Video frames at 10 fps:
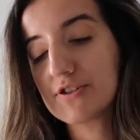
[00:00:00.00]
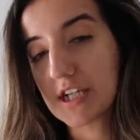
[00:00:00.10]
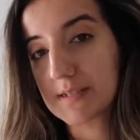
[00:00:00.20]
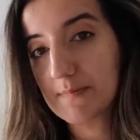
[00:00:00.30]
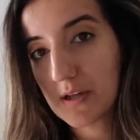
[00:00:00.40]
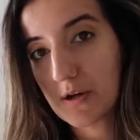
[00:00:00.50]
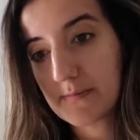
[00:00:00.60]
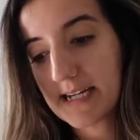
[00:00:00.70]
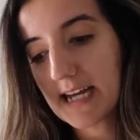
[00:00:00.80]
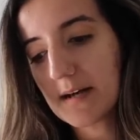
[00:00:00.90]
just below
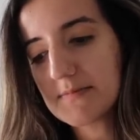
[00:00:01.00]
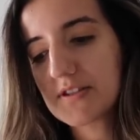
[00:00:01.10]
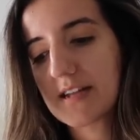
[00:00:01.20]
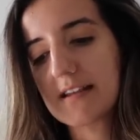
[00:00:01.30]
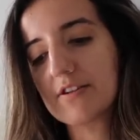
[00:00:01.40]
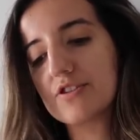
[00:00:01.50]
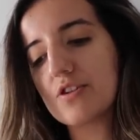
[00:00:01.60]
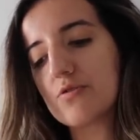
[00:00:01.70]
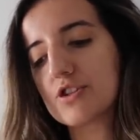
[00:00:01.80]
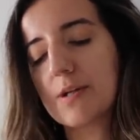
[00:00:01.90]
medium so that there's
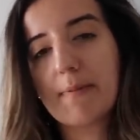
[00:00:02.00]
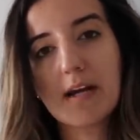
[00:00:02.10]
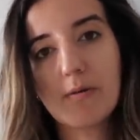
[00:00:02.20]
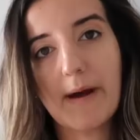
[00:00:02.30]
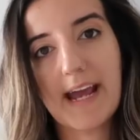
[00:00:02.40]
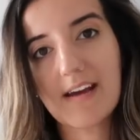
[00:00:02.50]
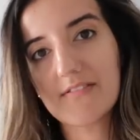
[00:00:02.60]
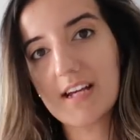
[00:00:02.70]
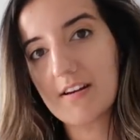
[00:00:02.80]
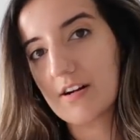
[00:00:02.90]
no chipping away of
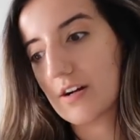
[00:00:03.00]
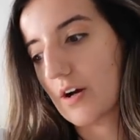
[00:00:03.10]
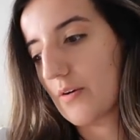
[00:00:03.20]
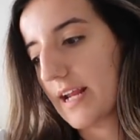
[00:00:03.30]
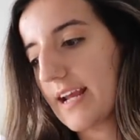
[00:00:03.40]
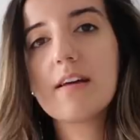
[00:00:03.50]
the inner coating